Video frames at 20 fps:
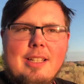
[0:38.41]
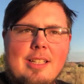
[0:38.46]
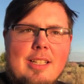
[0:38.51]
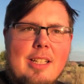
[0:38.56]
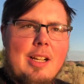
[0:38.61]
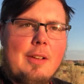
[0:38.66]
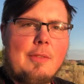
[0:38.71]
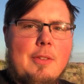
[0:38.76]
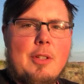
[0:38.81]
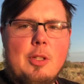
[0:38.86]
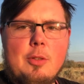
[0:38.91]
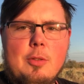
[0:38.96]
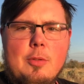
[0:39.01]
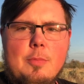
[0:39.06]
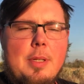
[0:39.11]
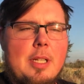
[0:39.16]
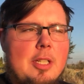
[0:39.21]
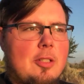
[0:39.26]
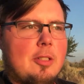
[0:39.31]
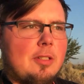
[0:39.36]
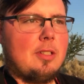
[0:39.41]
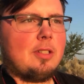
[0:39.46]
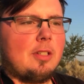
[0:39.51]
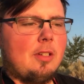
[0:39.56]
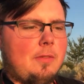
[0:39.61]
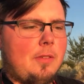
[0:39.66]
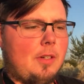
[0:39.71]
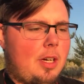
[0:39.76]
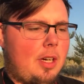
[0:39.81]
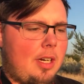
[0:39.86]
Got a few pictures so
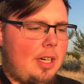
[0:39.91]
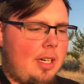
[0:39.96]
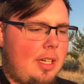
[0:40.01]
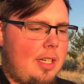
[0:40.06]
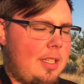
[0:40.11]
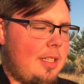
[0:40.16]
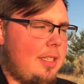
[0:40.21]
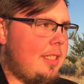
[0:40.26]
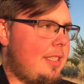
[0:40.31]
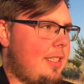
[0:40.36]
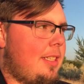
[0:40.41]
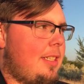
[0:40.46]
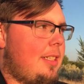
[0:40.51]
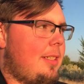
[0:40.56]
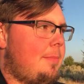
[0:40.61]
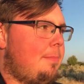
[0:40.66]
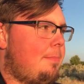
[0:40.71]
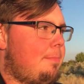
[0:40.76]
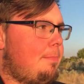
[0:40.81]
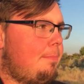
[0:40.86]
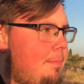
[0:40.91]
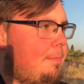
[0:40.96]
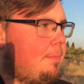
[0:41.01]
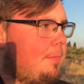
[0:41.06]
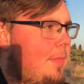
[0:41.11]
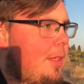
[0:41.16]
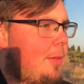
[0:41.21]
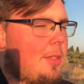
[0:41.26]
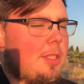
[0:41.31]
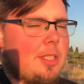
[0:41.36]
far.
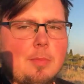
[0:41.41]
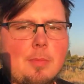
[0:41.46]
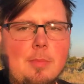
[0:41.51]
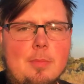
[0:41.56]
There were